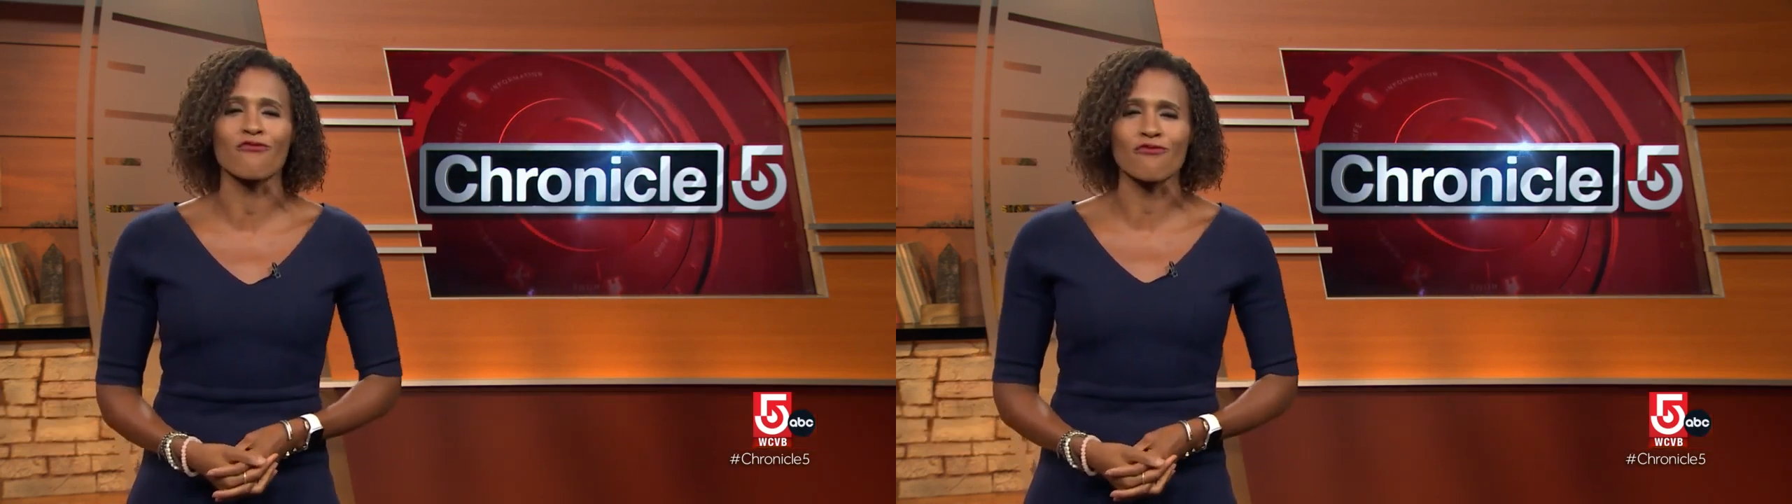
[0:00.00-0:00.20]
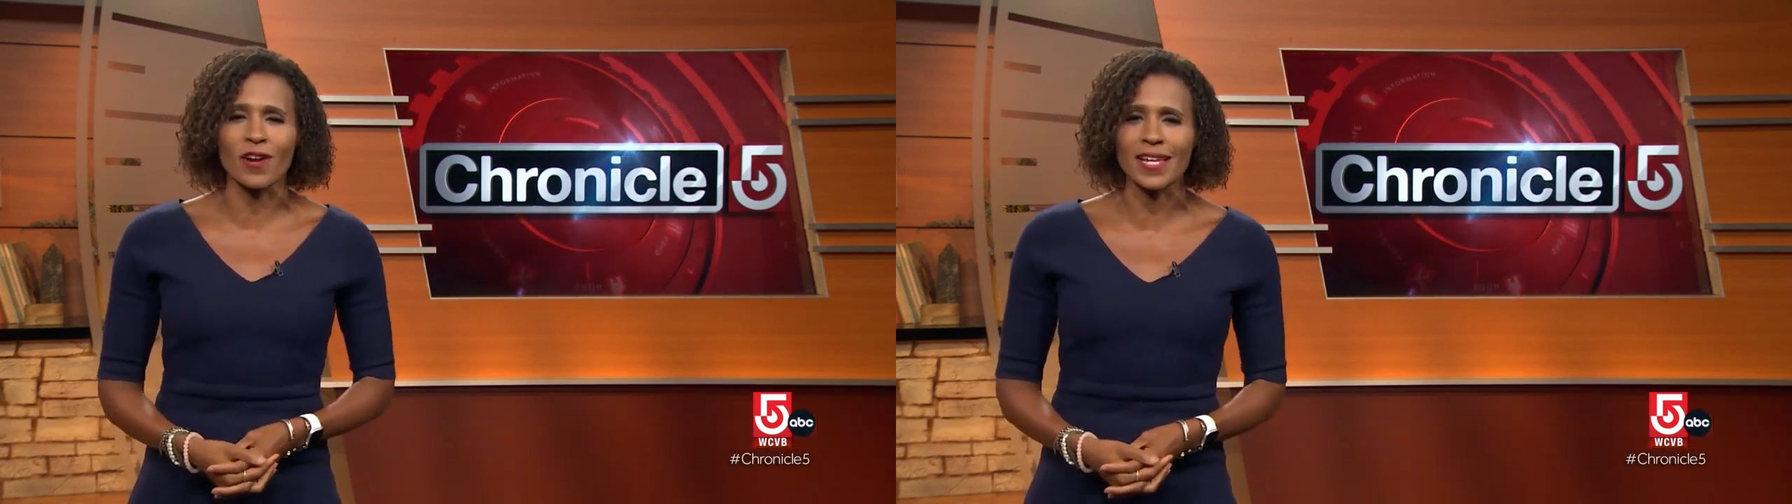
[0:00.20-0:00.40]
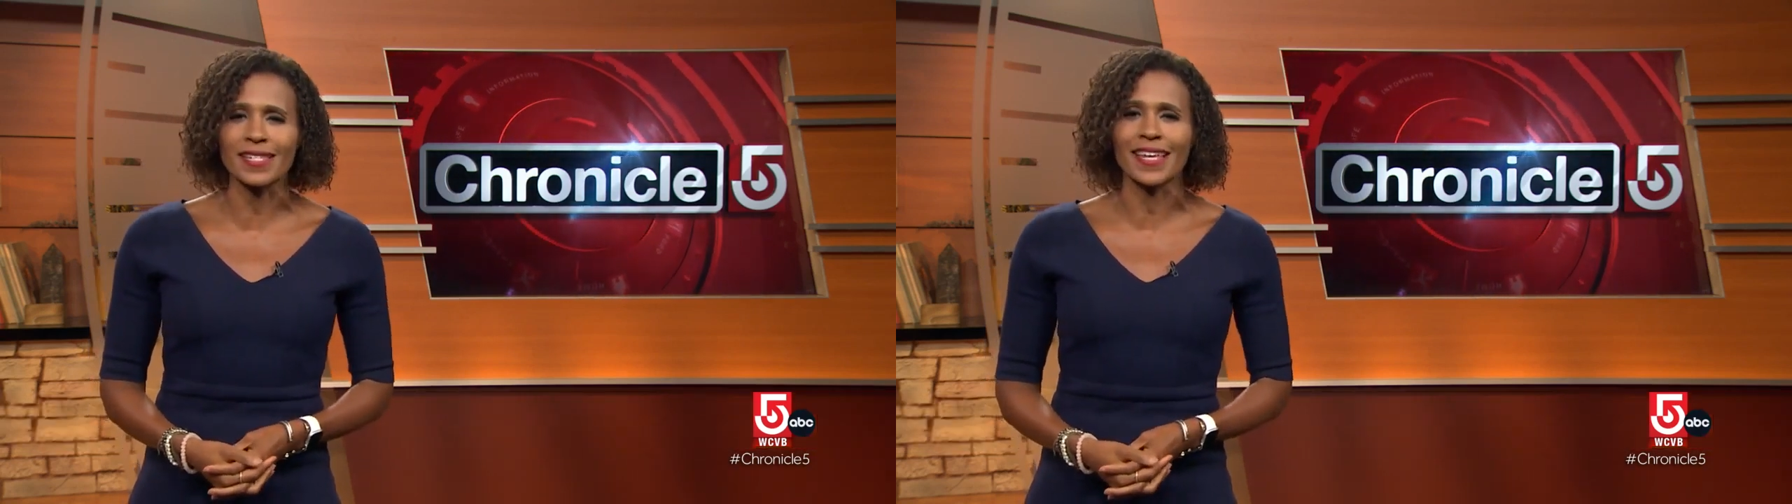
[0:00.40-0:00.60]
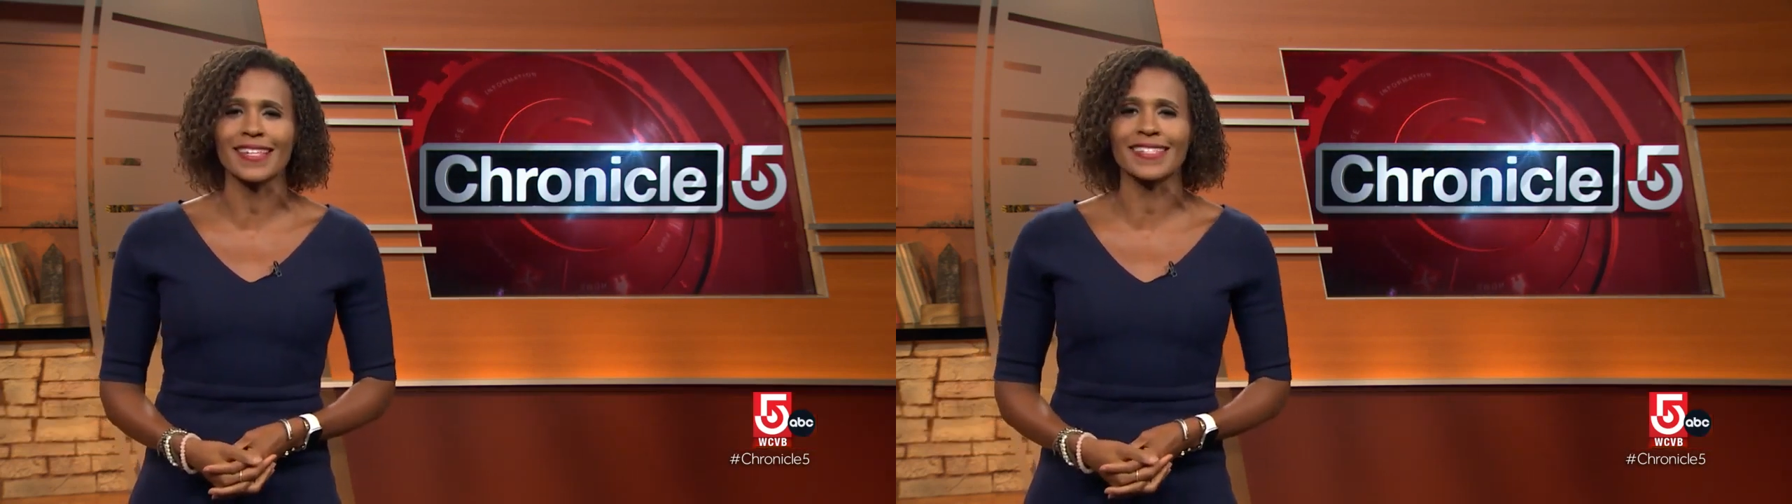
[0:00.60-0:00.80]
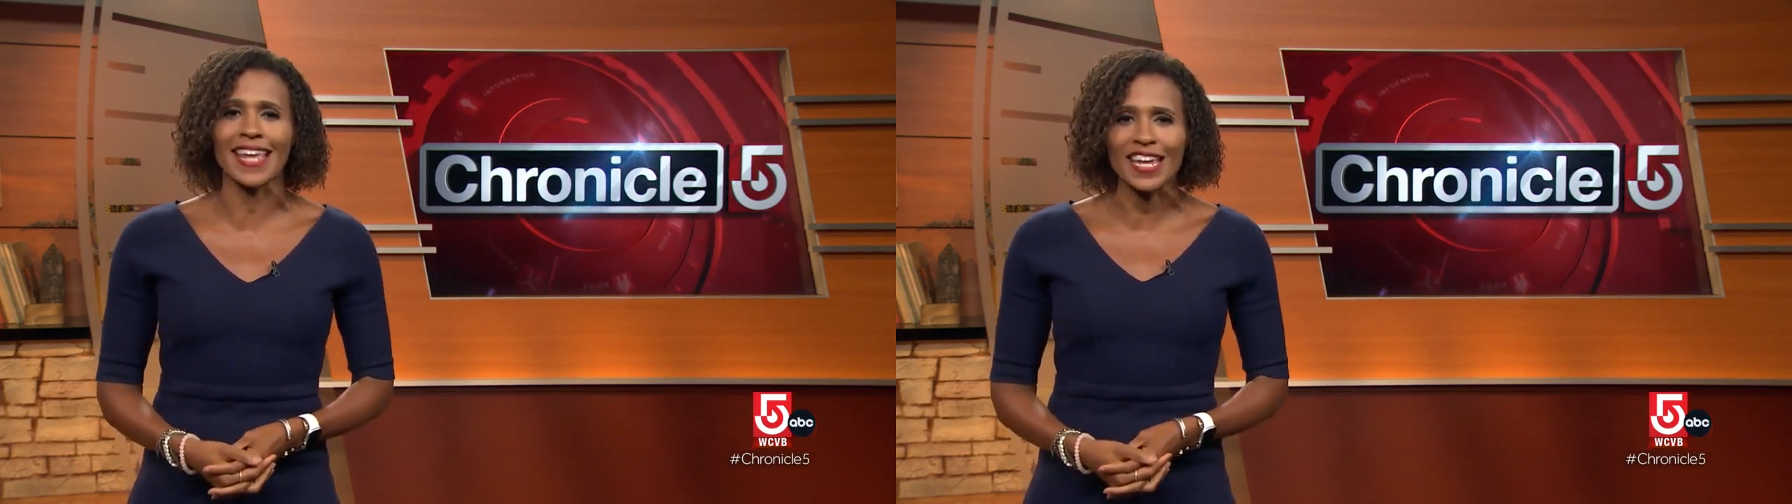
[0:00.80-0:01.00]

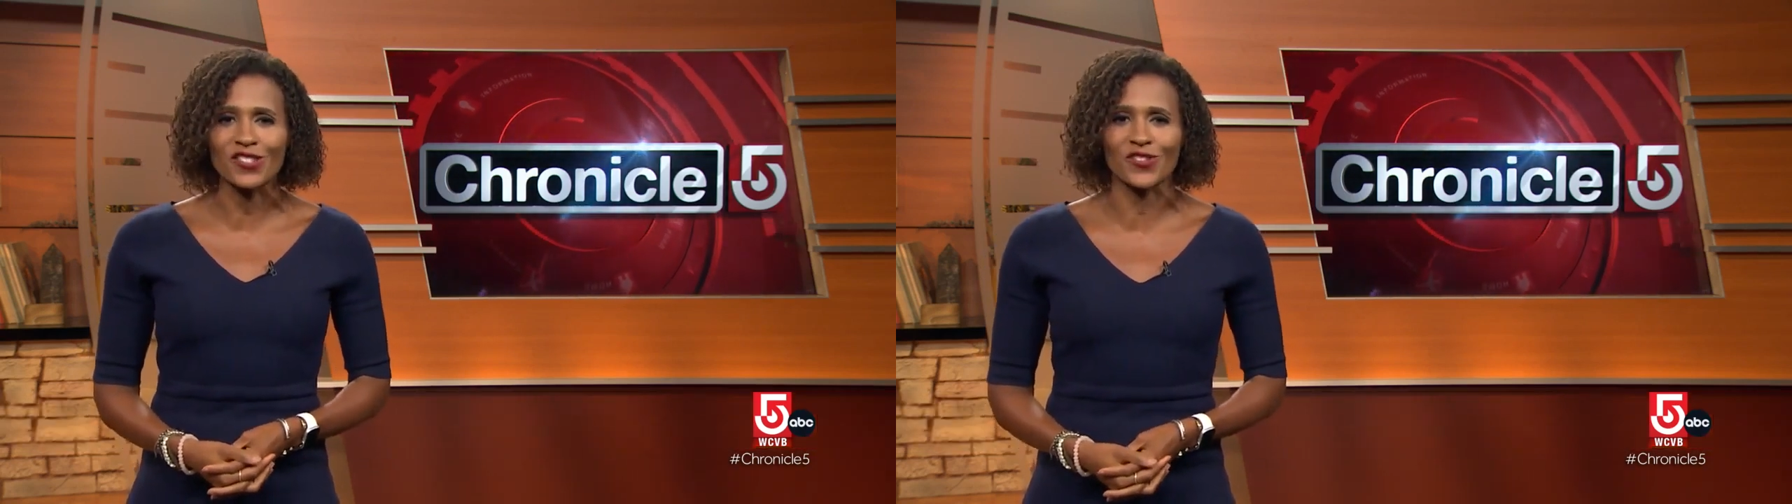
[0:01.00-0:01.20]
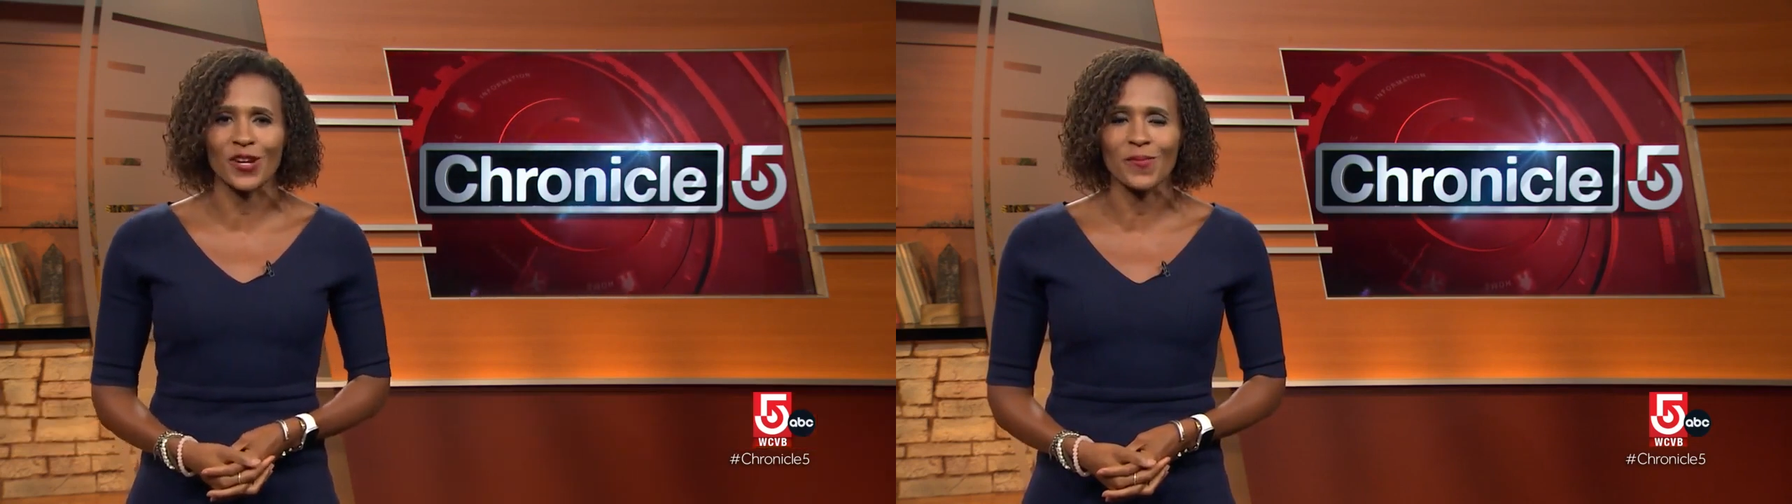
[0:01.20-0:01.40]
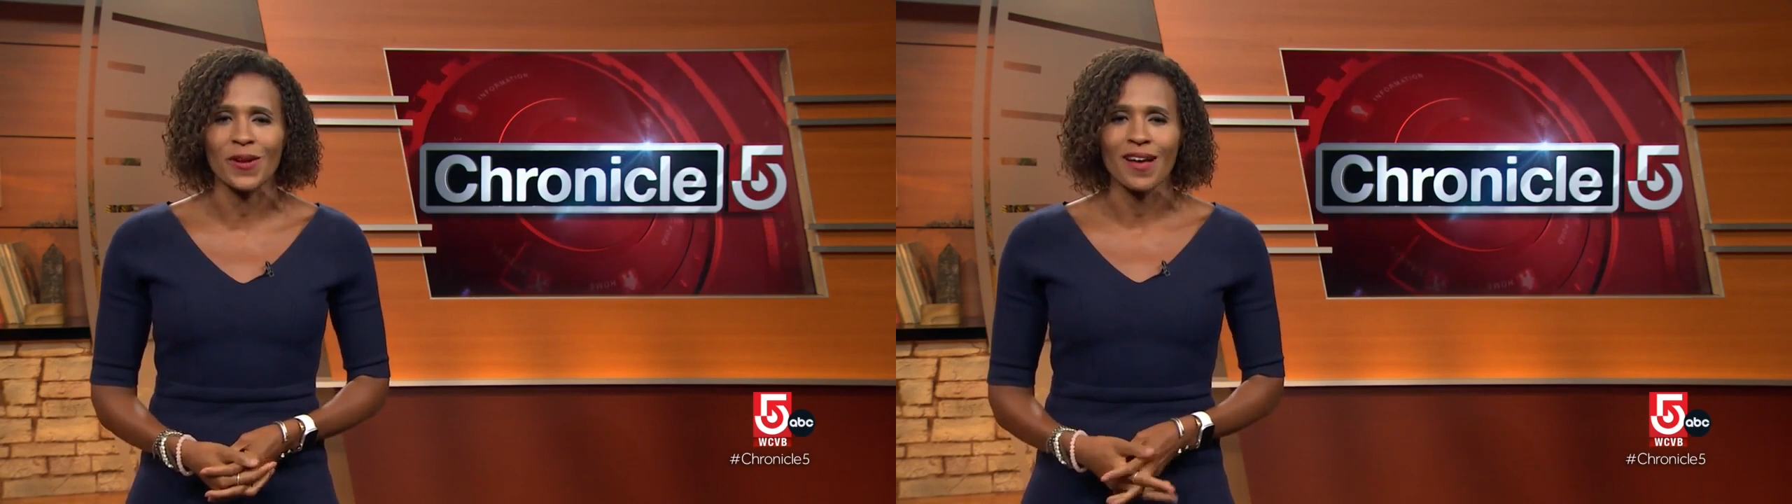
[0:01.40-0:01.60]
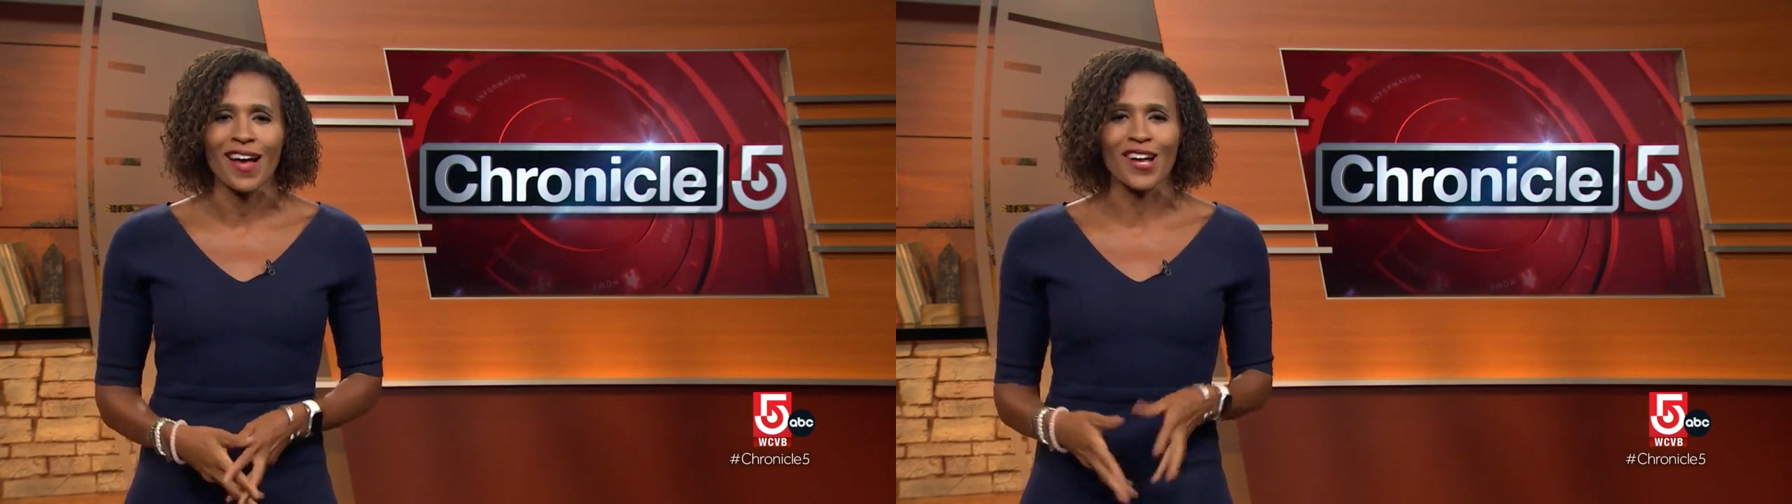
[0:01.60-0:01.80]
great day trip,